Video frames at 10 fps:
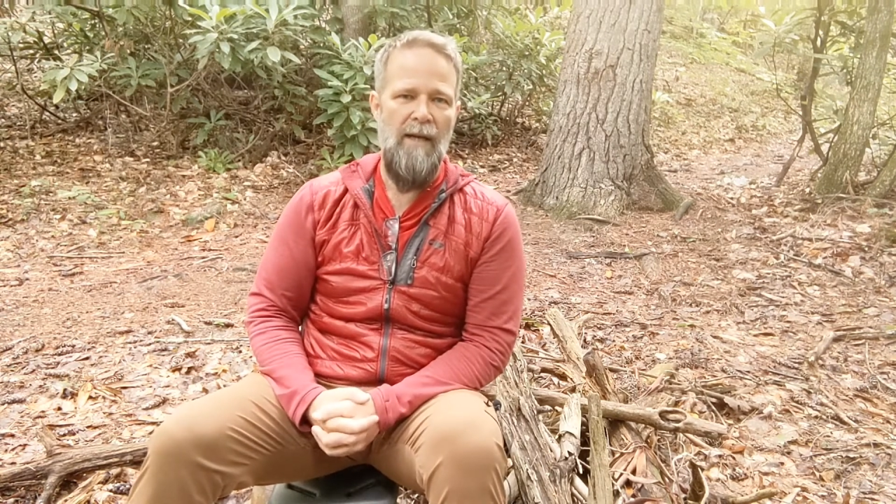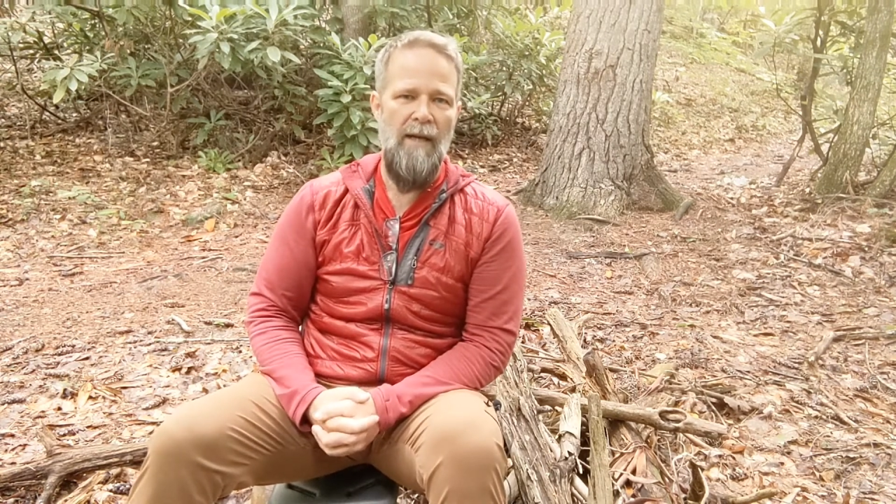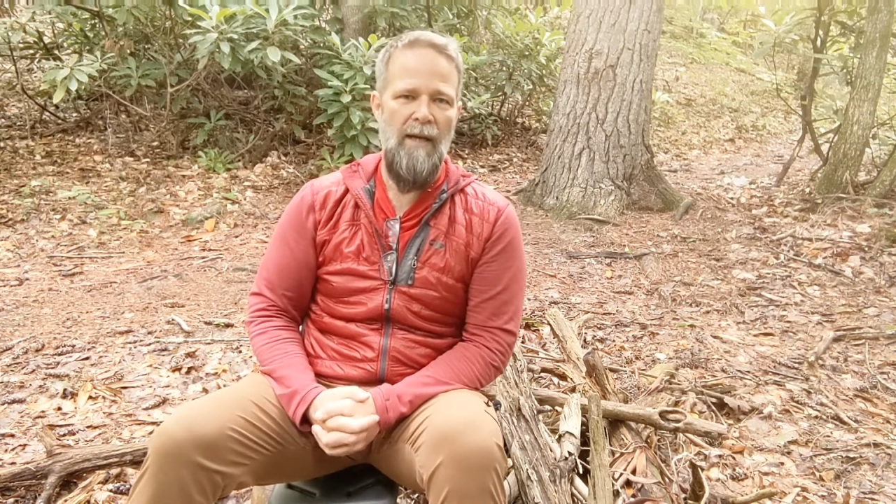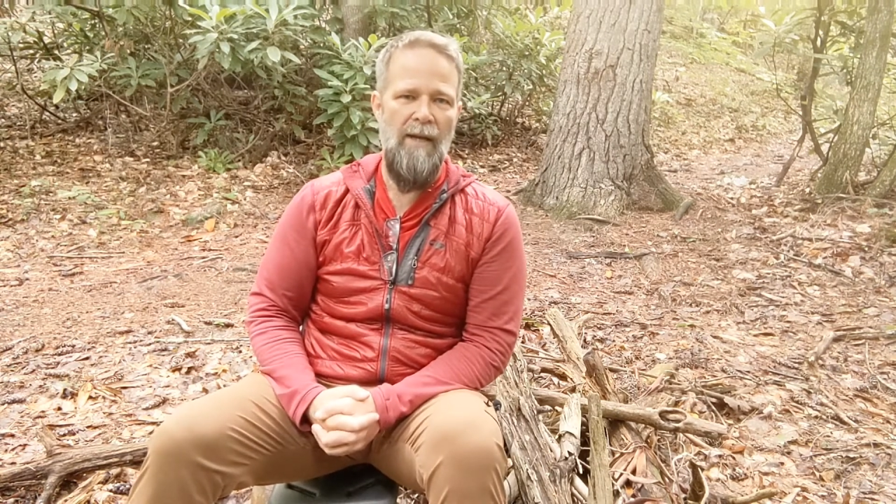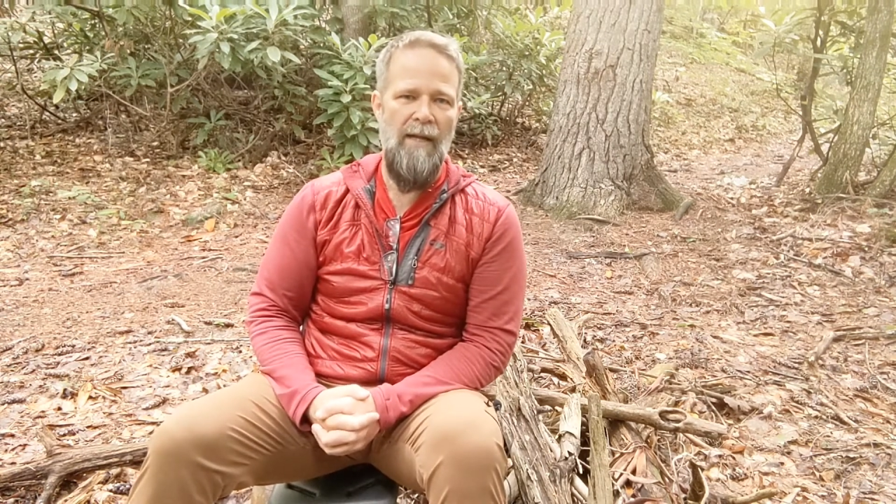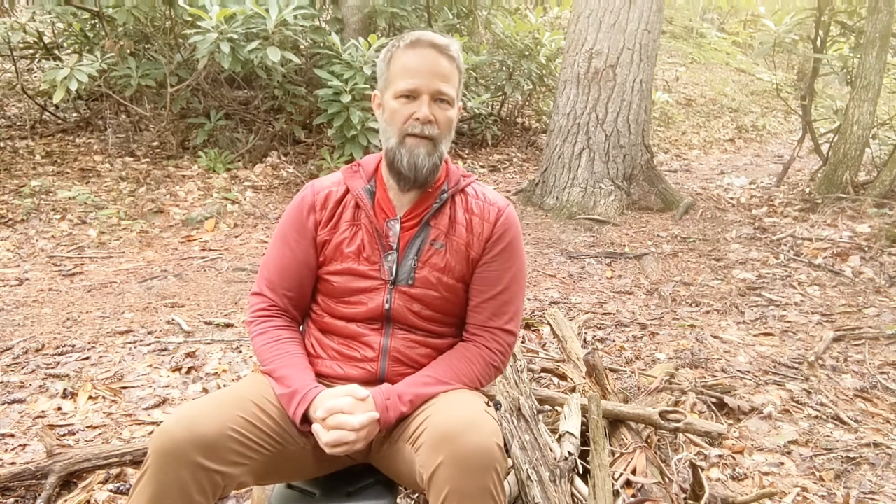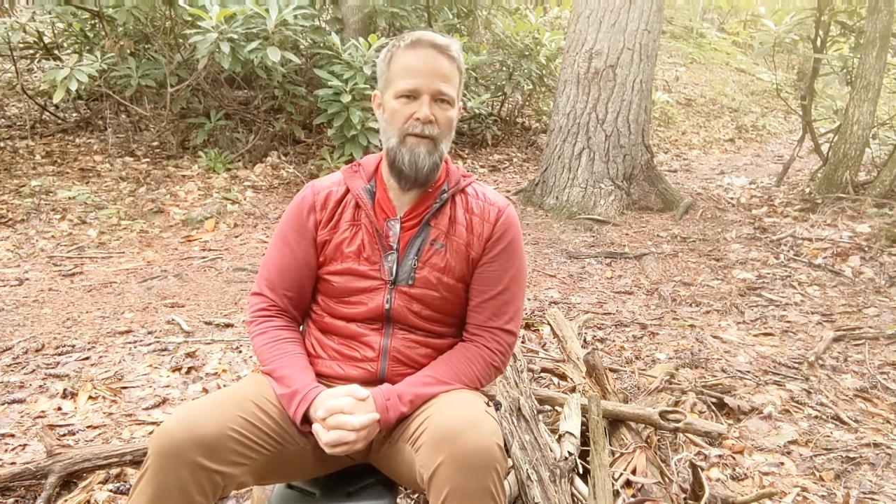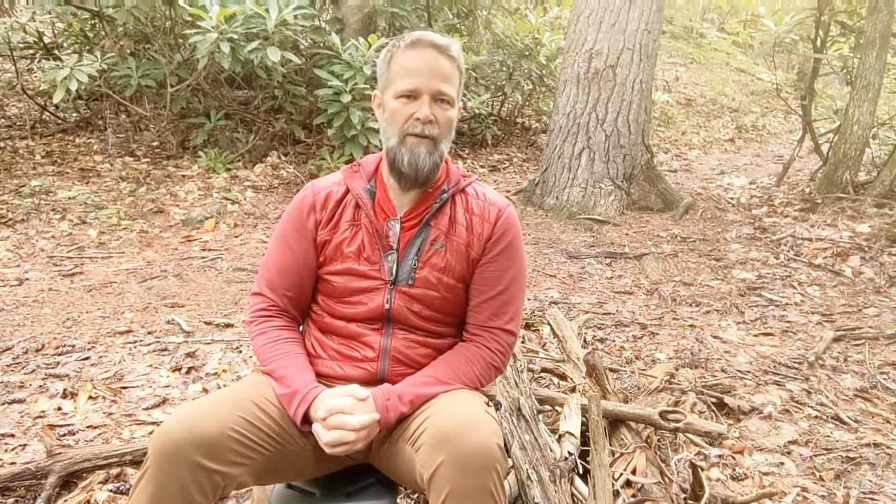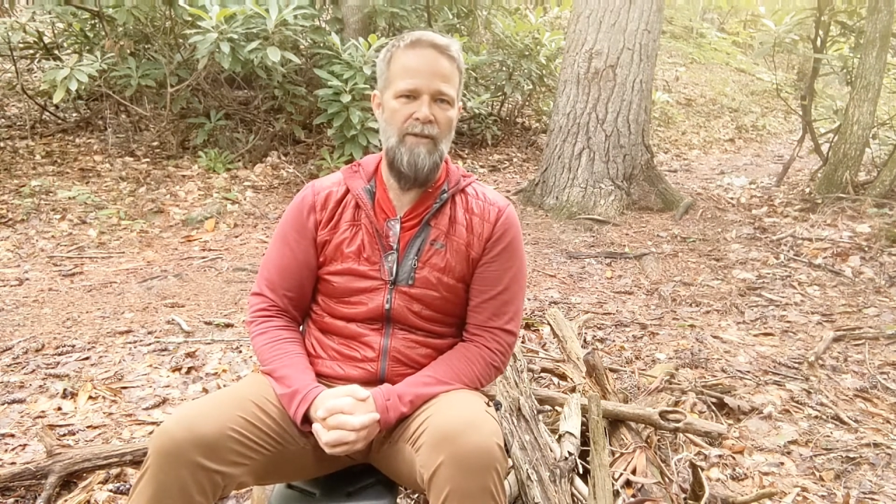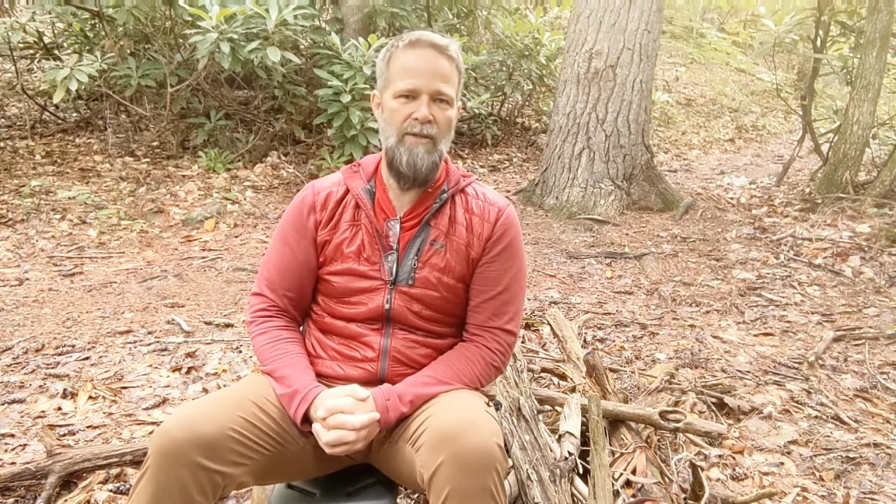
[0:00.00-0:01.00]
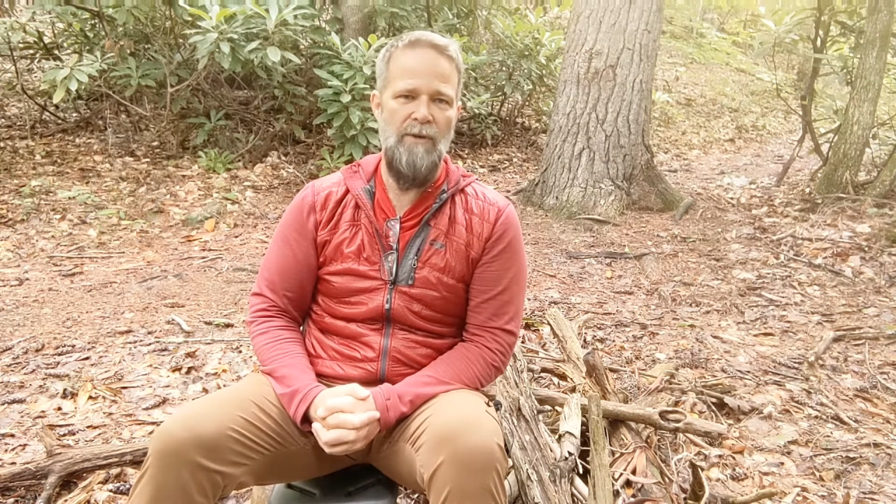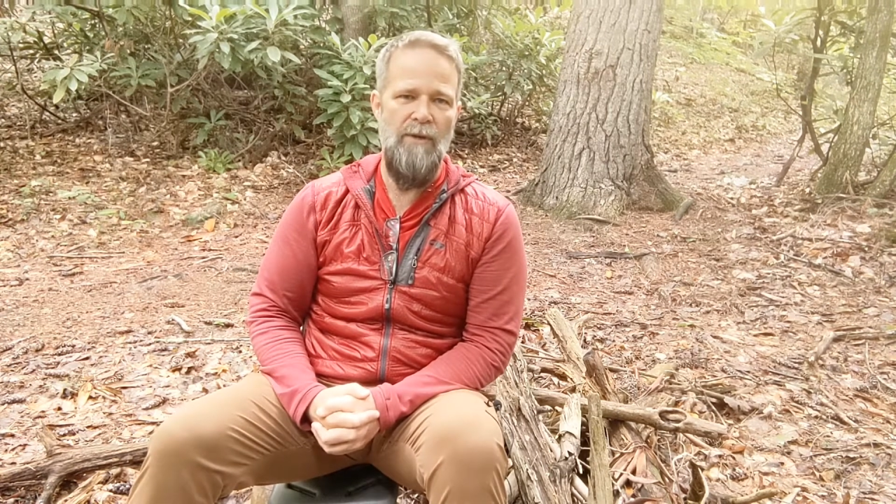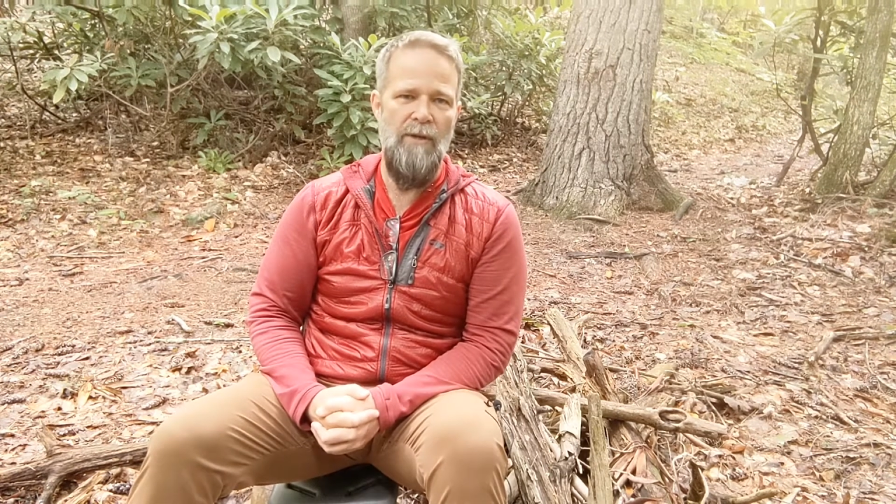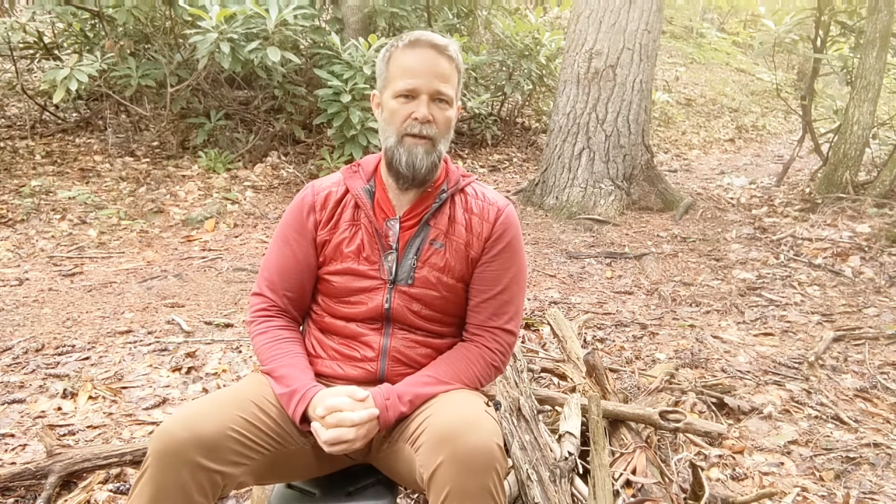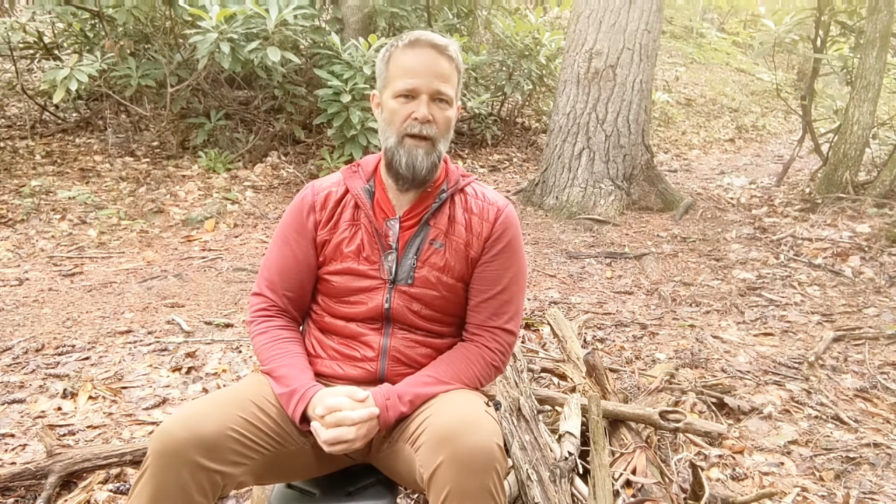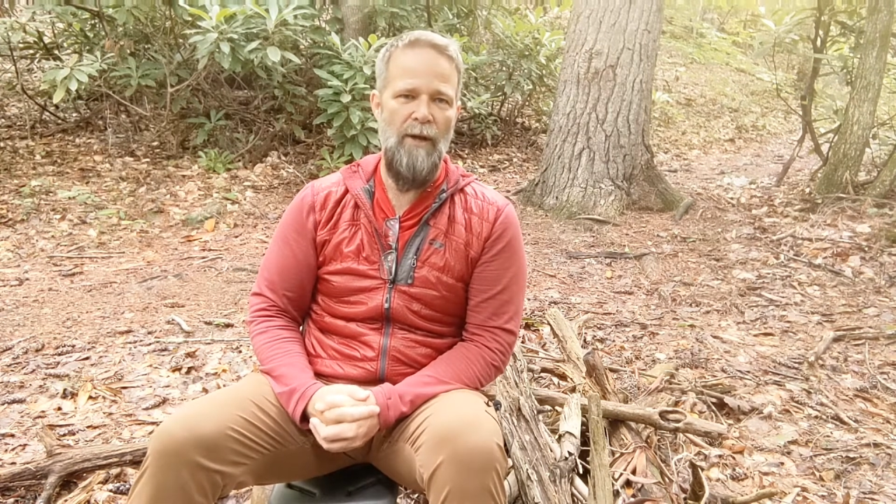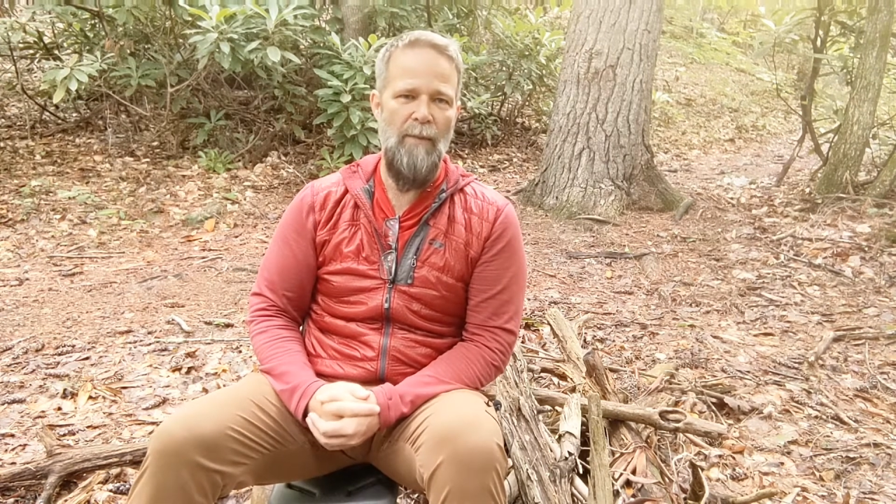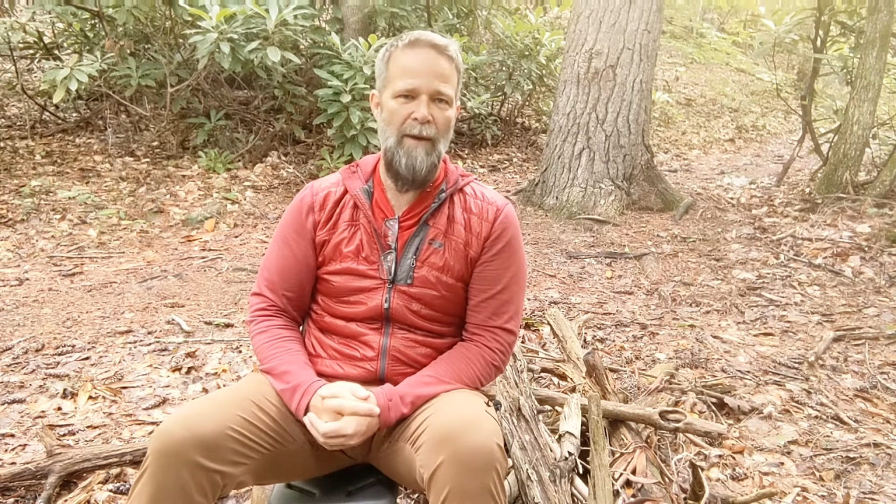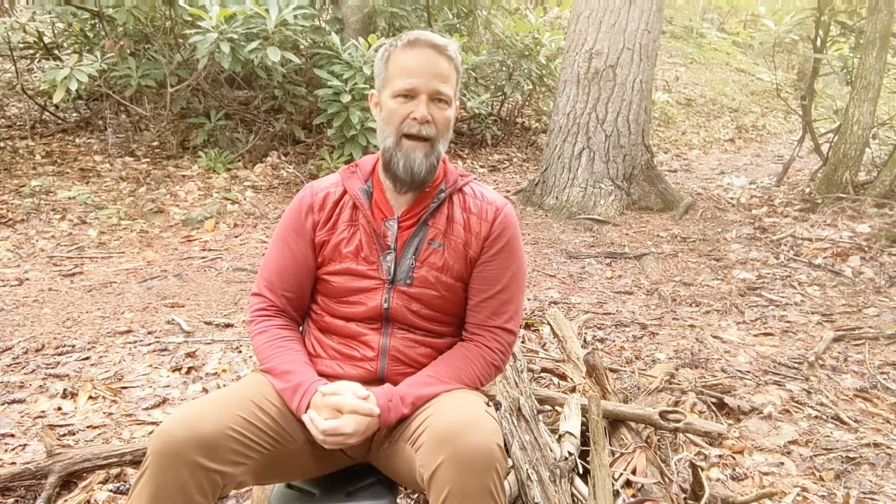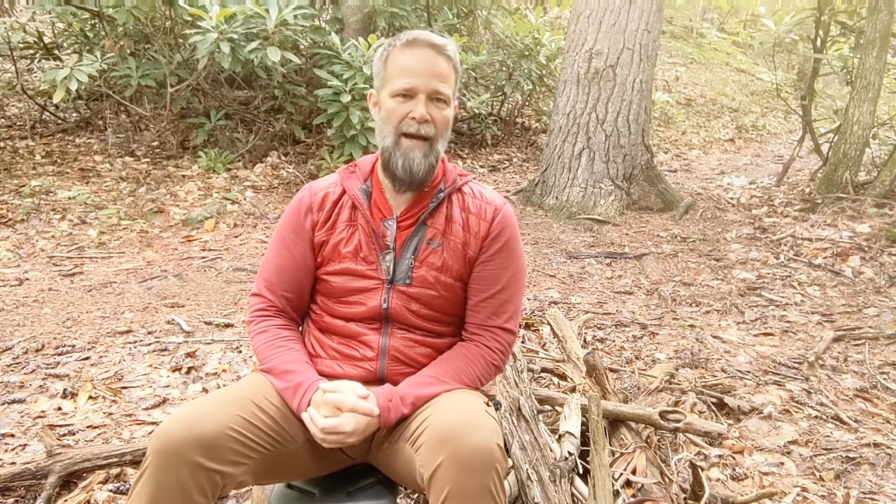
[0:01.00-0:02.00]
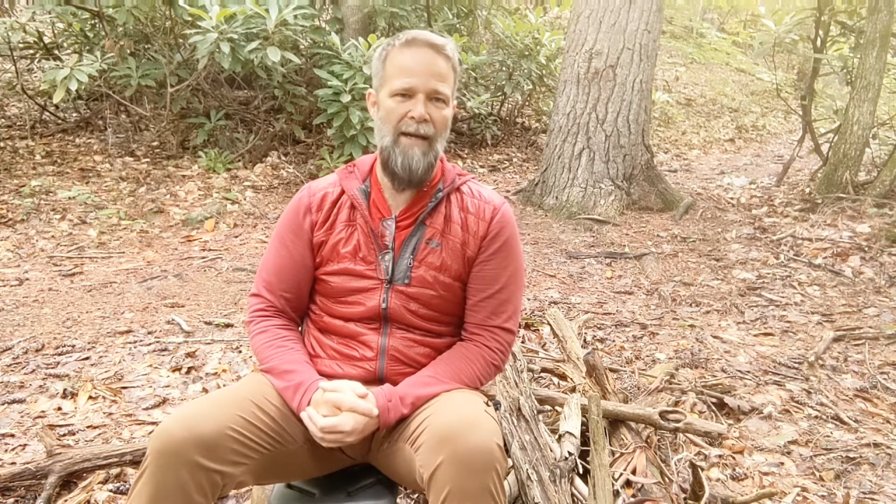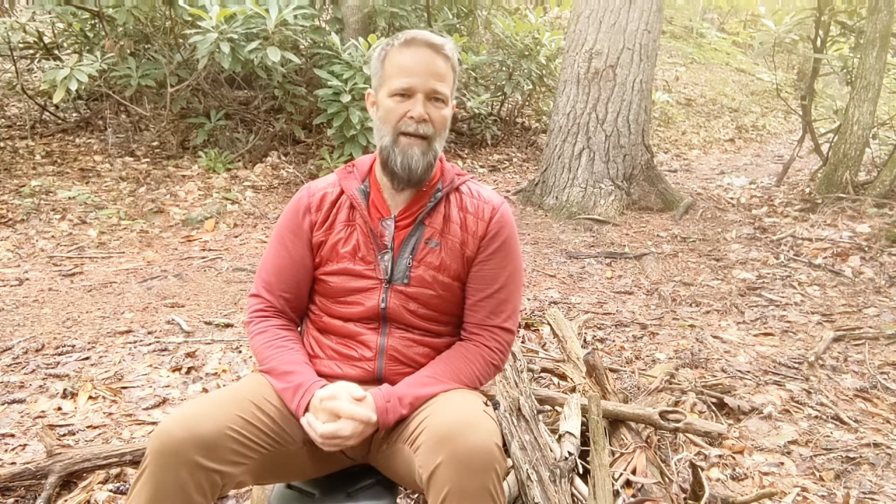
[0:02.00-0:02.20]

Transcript: That gear list is on Lighter Pack,